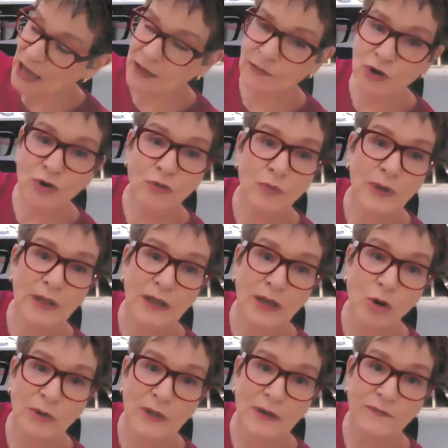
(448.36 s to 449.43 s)
and there are
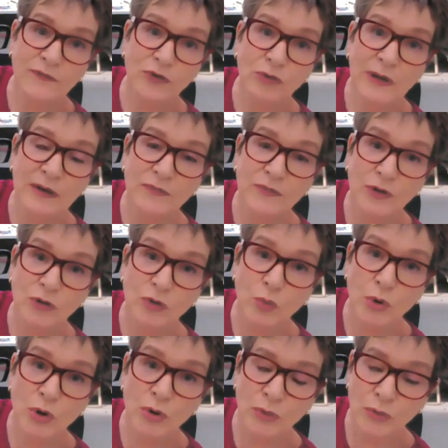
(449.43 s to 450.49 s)
really only a few left in the
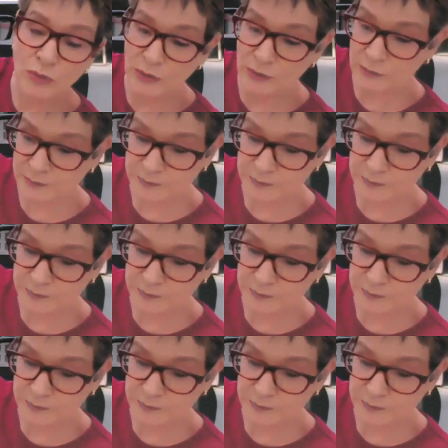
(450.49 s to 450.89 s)
world.